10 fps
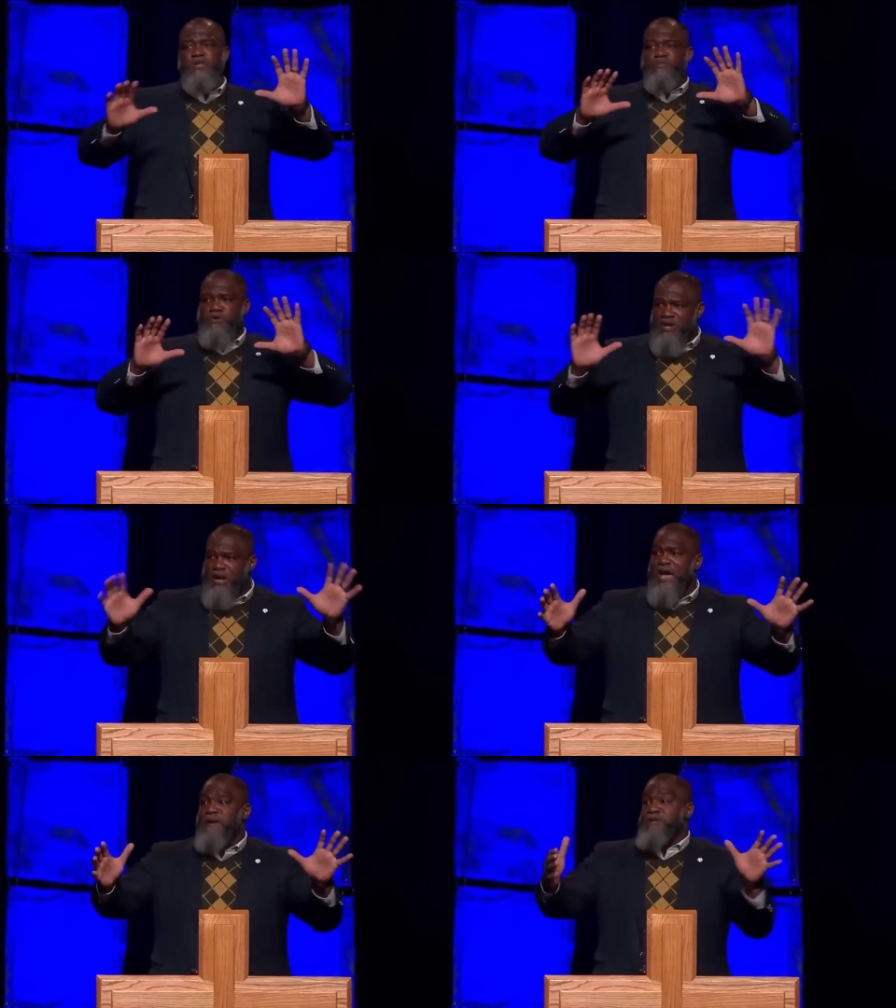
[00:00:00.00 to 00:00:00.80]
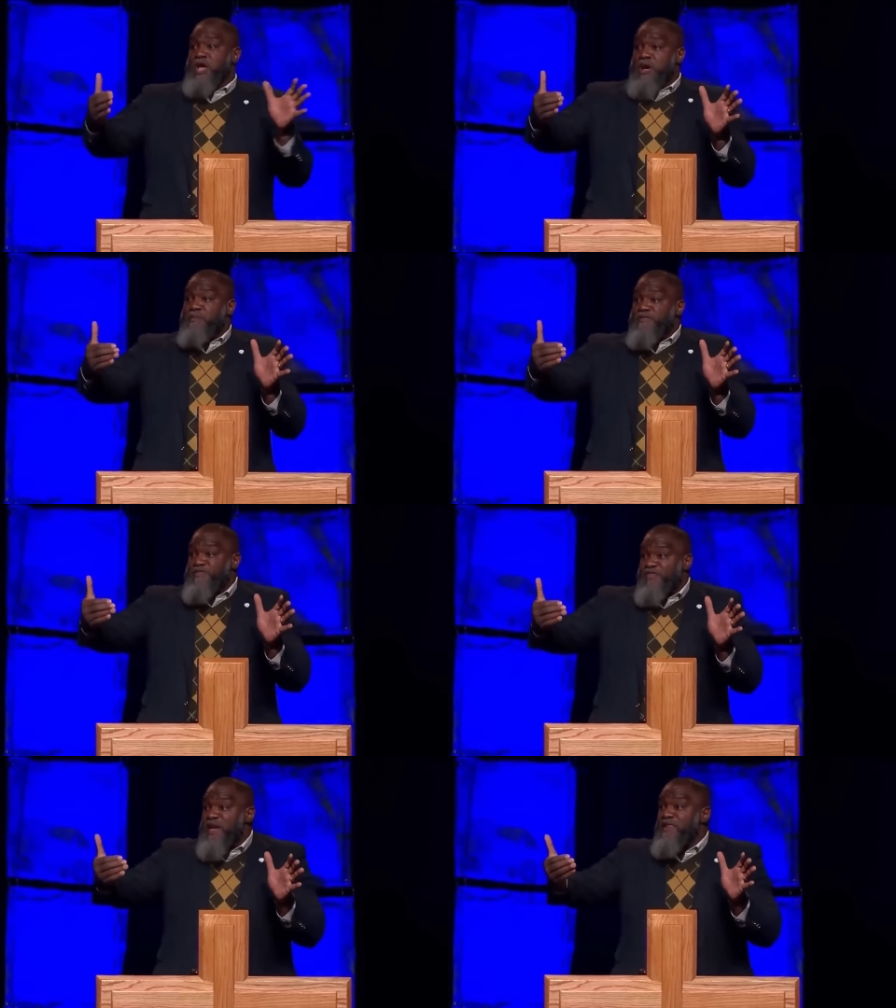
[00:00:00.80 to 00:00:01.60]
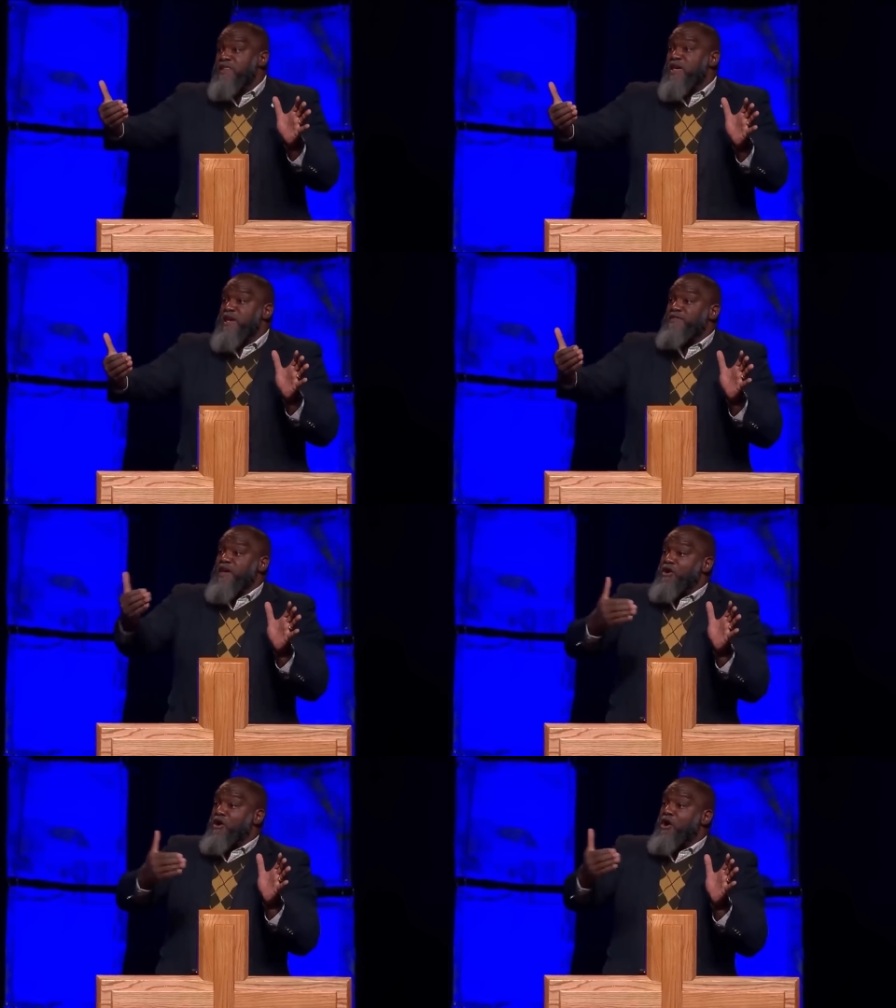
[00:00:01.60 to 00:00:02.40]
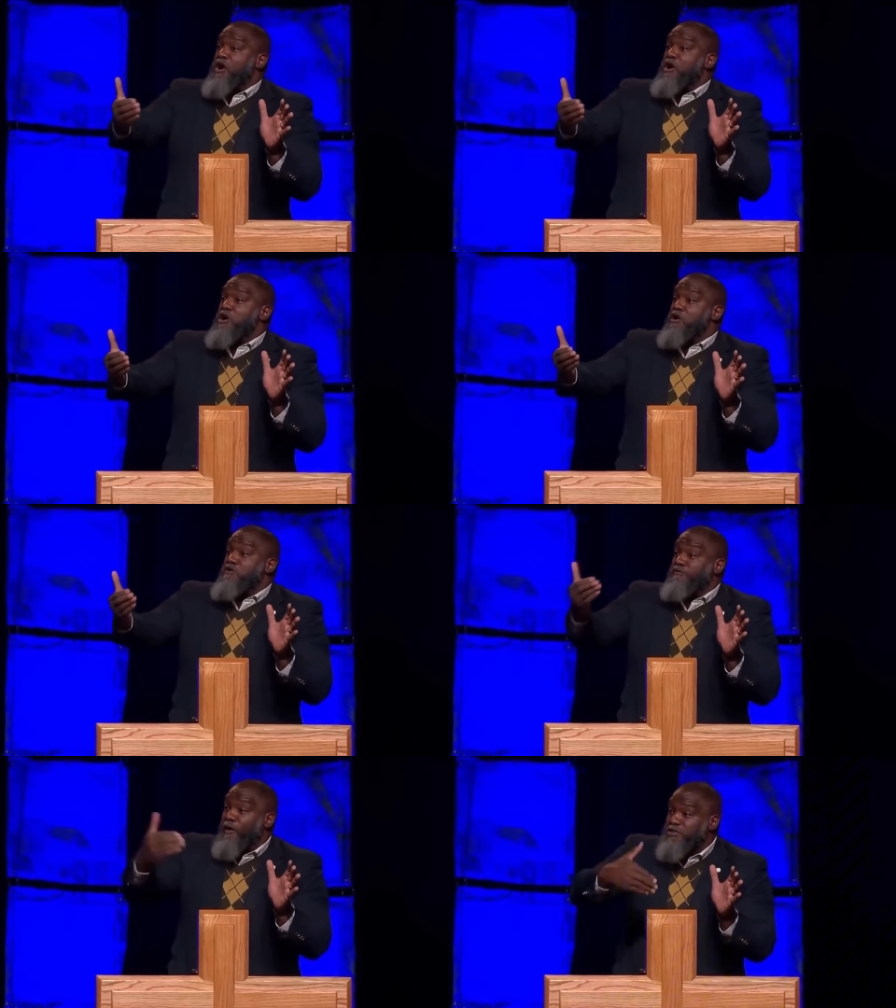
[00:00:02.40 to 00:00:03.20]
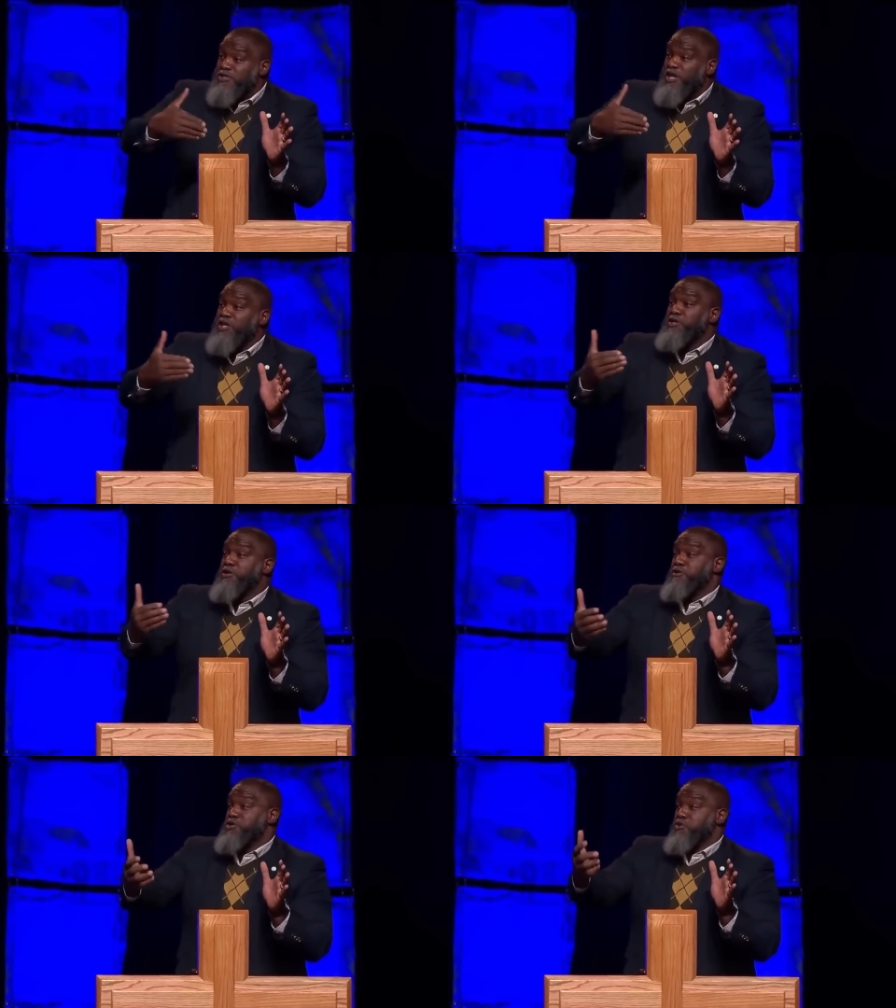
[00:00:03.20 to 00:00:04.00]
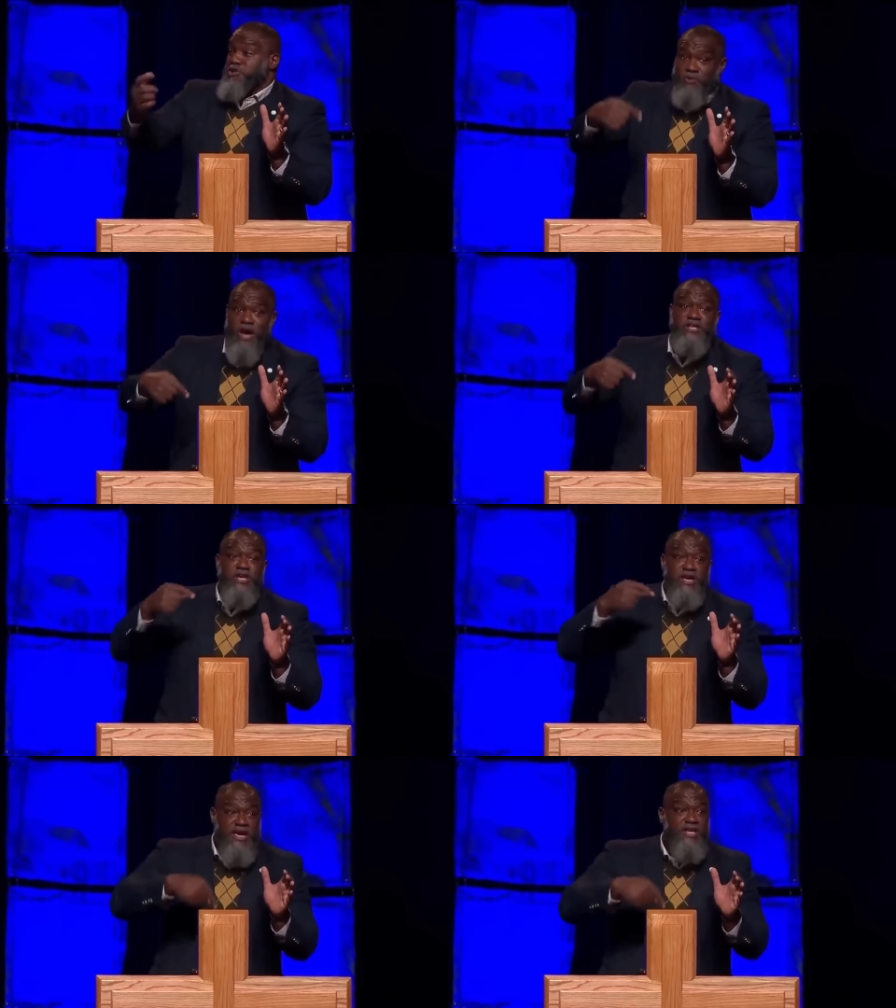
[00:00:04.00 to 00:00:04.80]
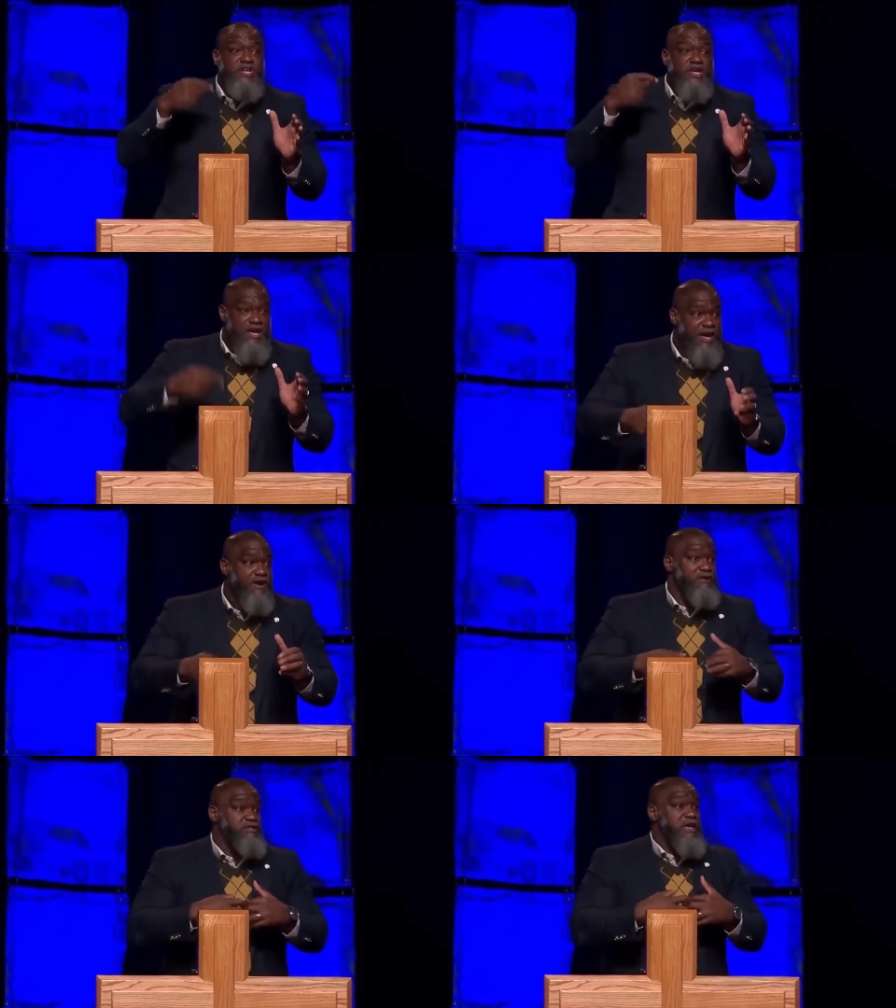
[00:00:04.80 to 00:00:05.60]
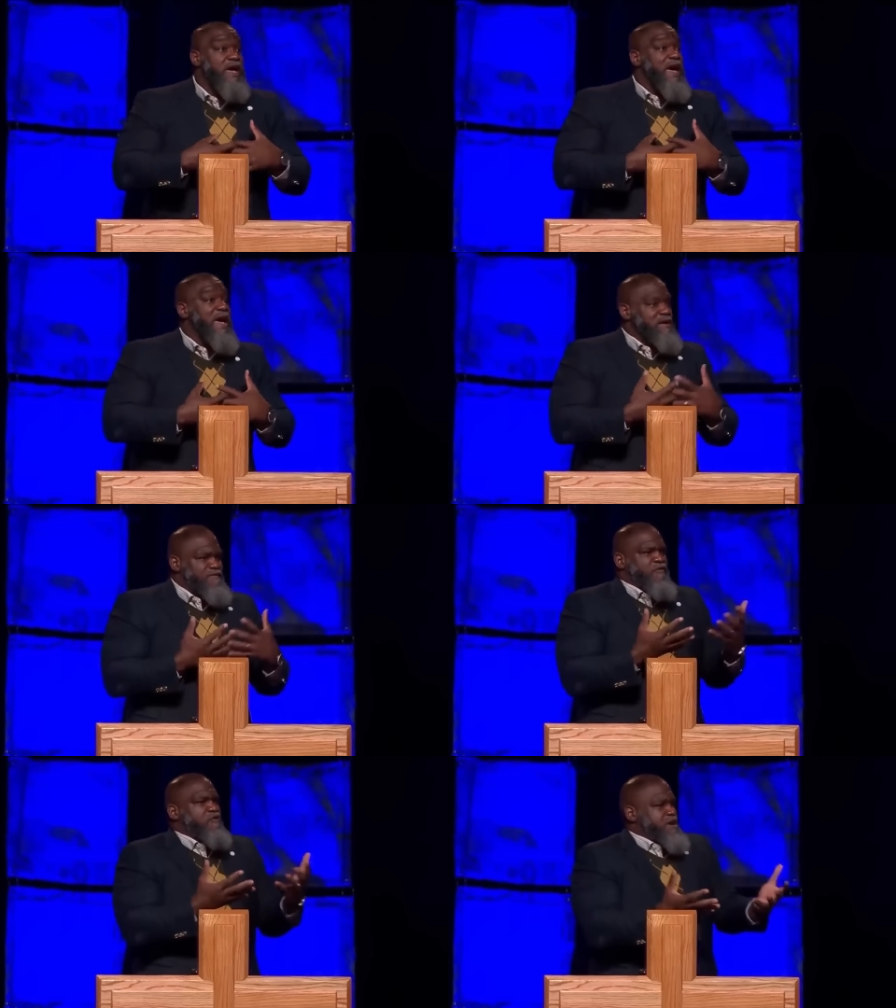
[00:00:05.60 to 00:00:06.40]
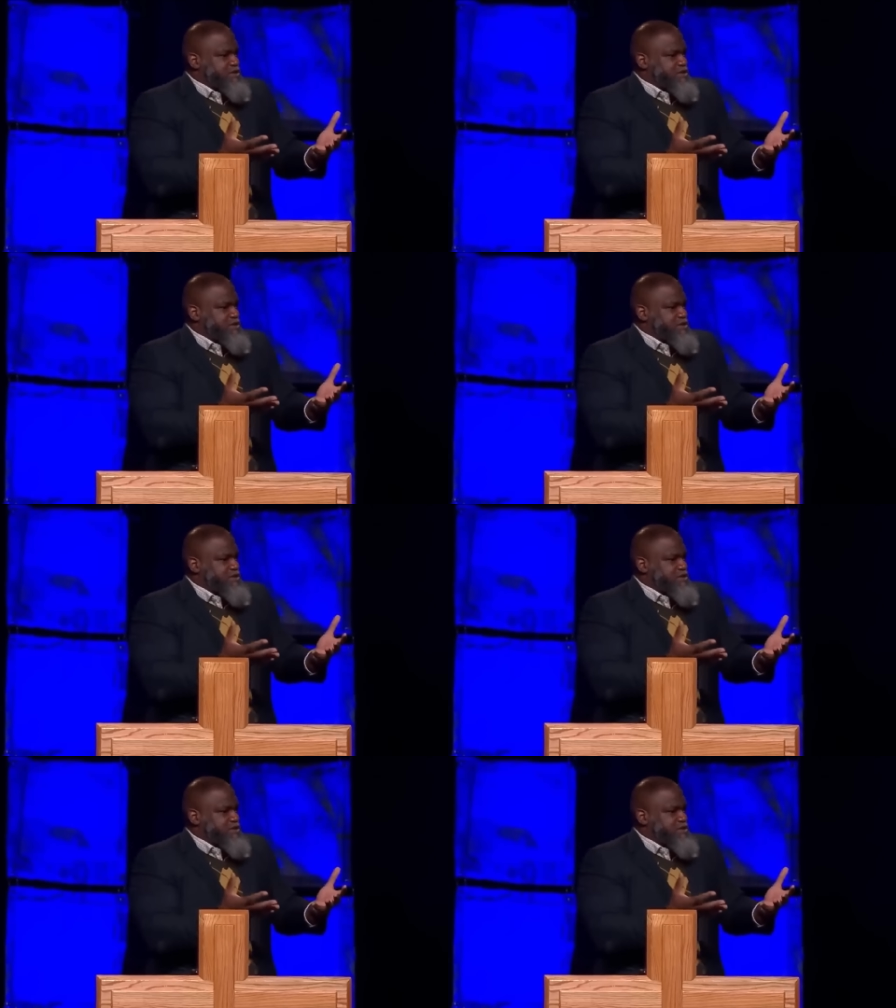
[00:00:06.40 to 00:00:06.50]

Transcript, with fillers: is proclaimed, but then there are false teachers who are scratching itching ears. And for